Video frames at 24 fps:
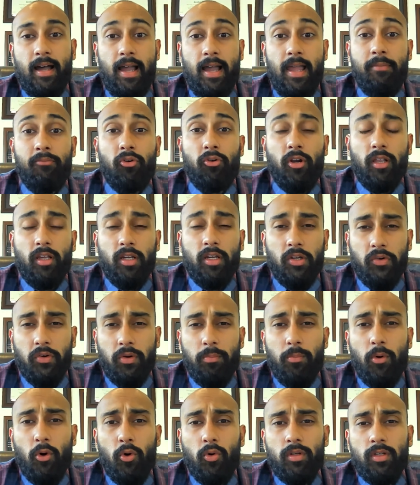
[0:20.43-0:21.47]
I'm running a
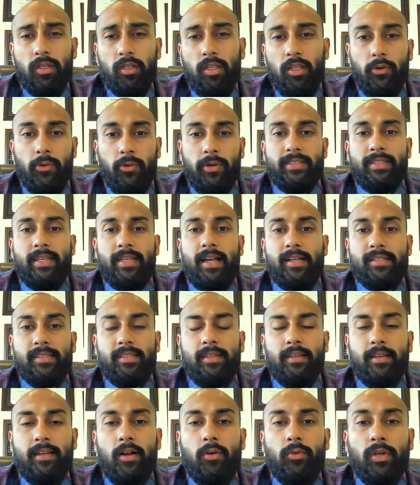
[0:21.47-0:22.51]
remote US tax
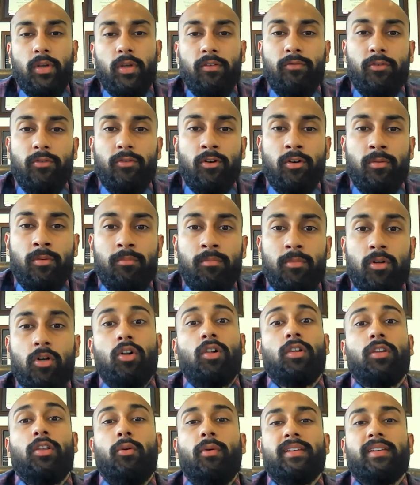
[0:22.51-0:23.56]
and accounting firm
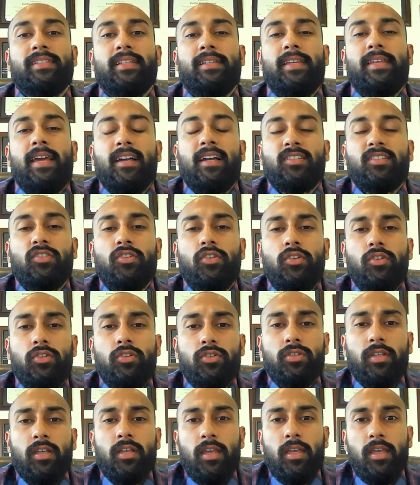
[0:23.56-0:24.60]
called USA Tax
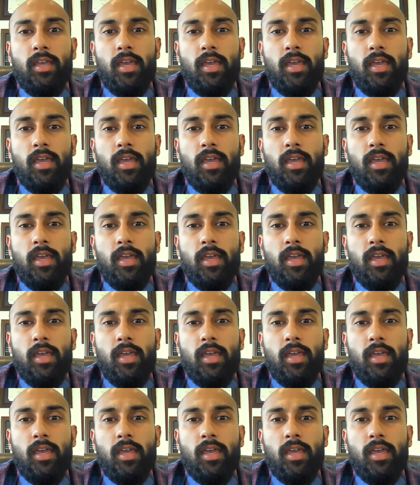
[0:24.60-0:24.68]
Gurus